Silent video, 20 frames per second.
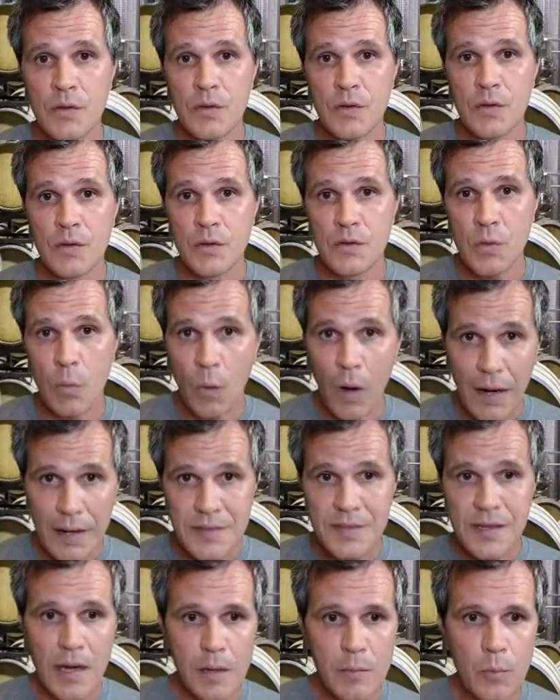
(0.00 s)
so why is
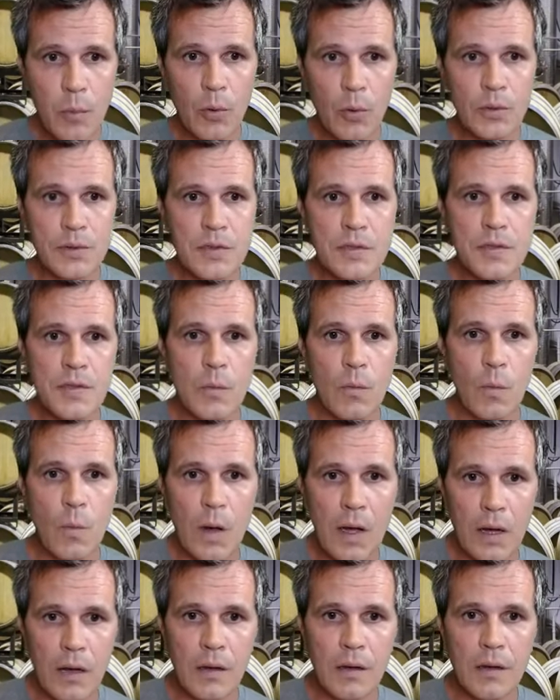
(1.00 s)
that important?
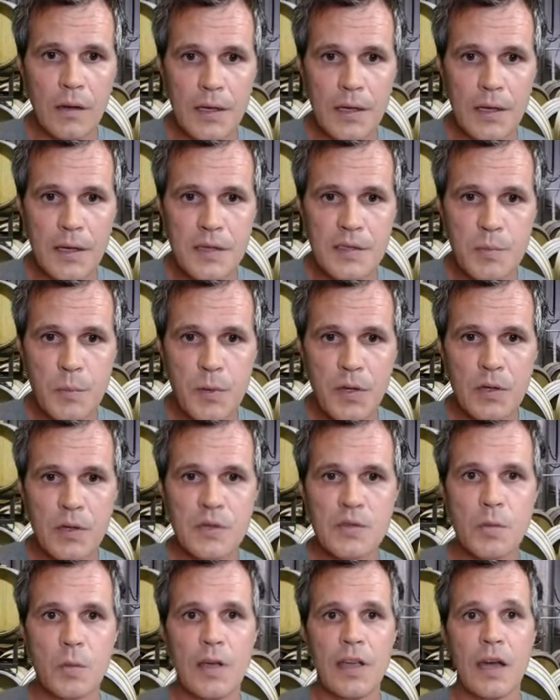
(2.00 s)
Well, is
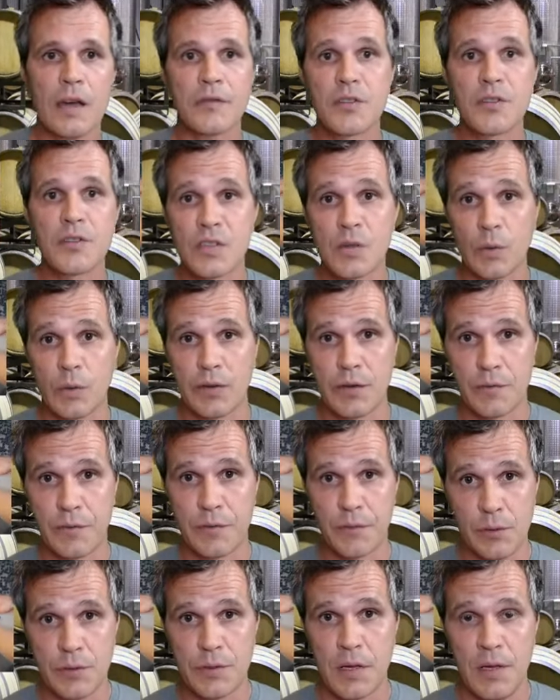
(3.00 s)
because we have to sort the
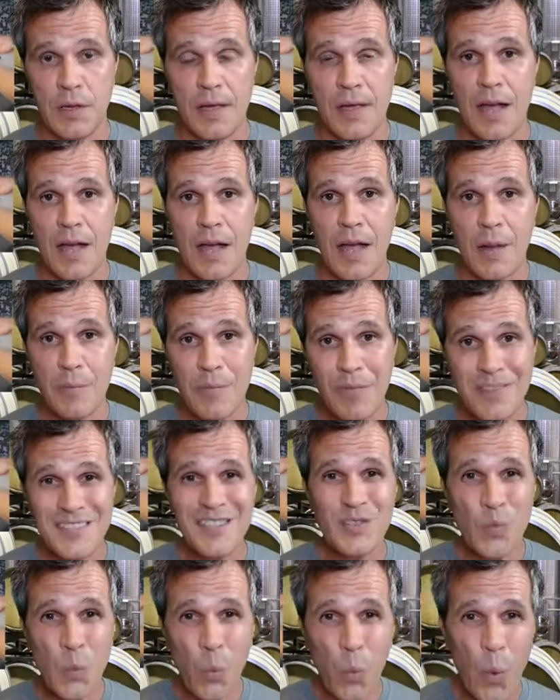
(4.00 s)
fruit. Um, this
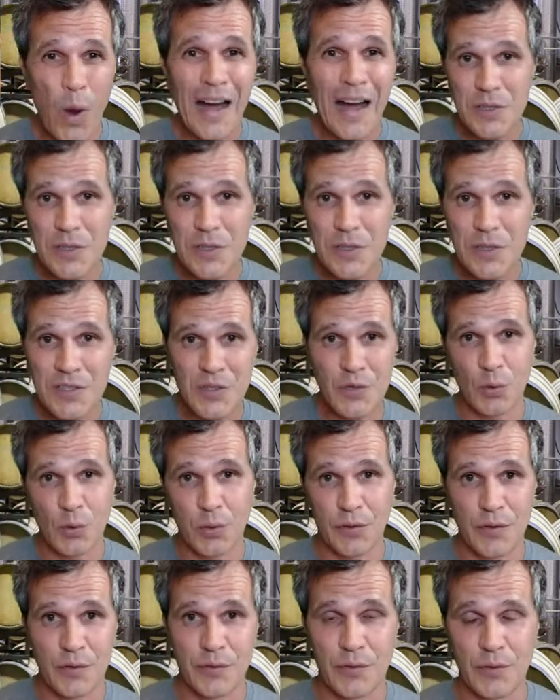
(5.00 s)
is why we sort
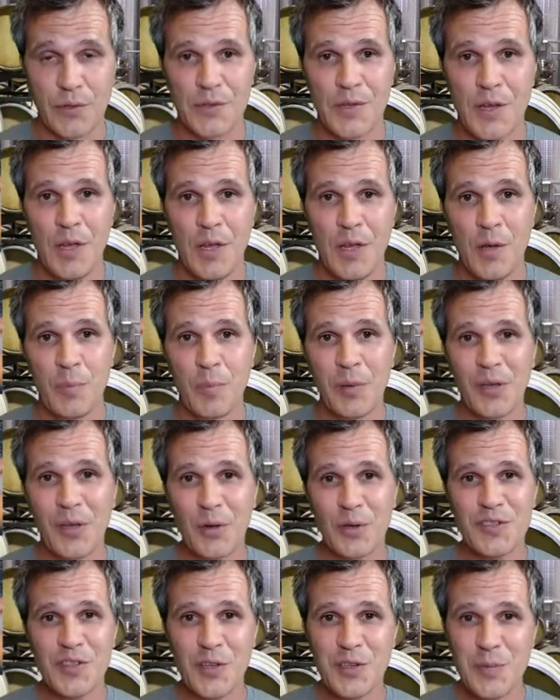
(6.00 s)
the fruit
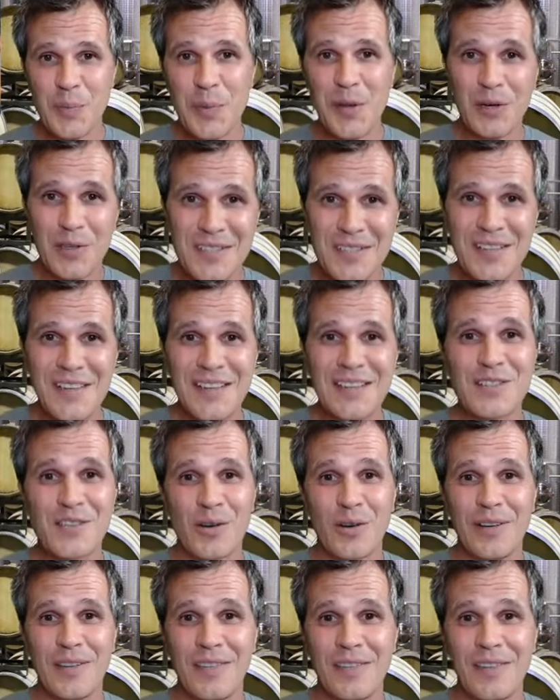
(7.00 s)
because those pyrazines are
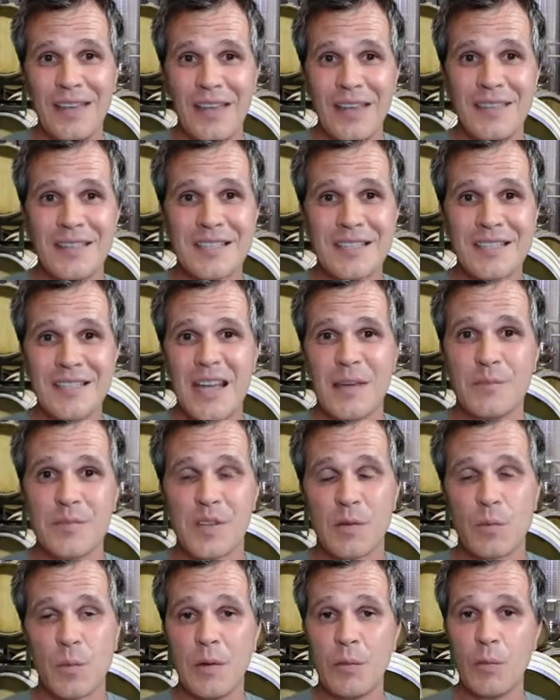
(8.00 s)
in the in the stems,
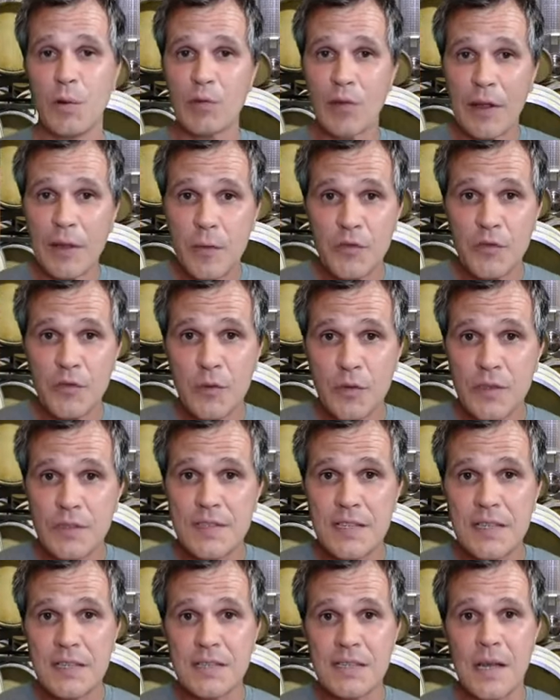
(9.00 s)
and when we run them through the
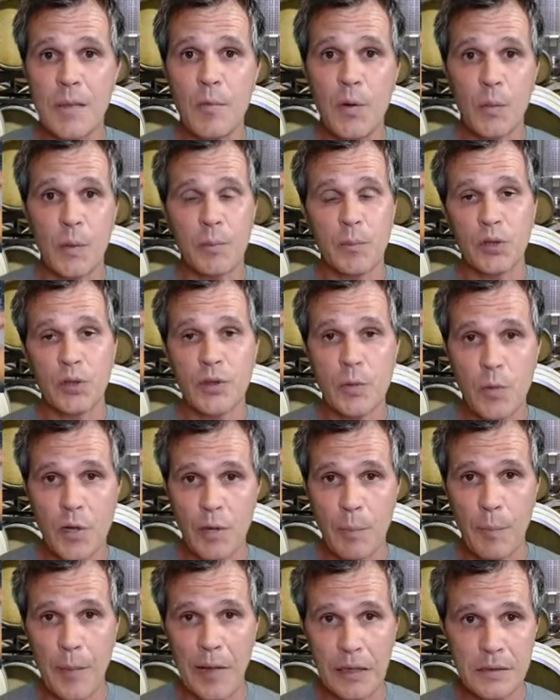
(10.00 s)
destemmer, we put them on a
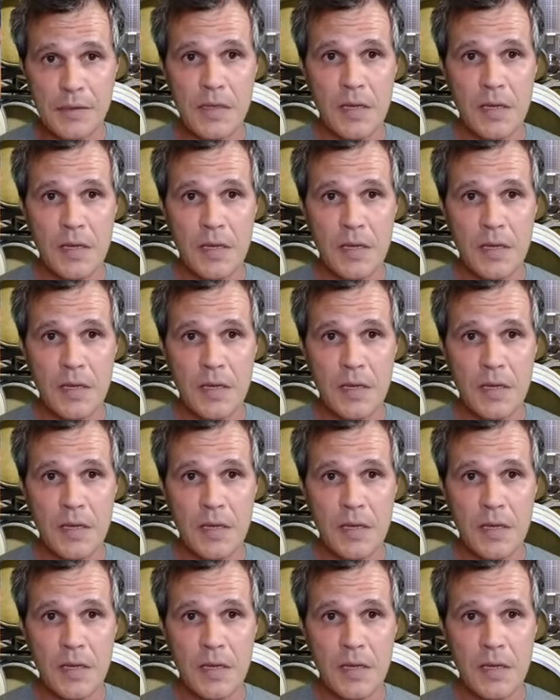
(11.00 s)
belt,